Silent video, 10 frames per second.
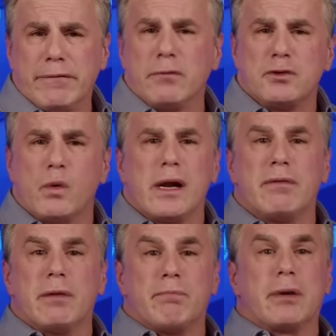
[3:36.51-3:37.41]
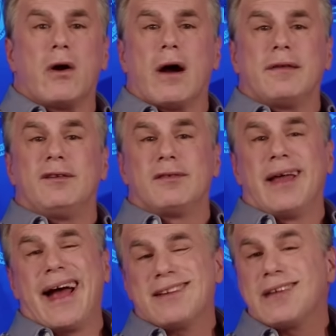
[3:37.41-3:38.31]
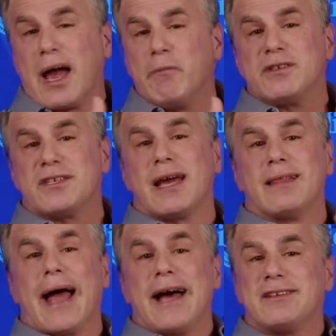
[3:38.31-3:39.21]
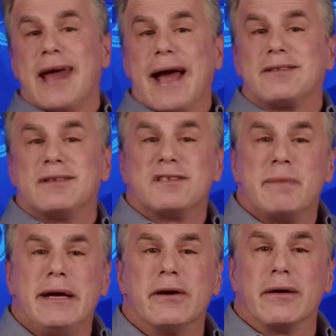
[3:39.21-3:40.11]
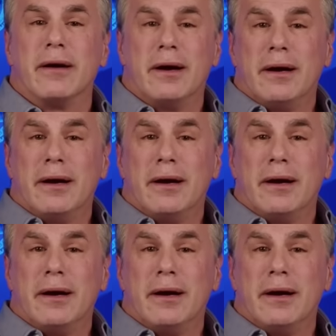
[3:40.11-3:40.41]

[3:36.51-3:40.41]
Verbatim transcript: and it was one of McCarthy's last, I would say, last acts as Speaker,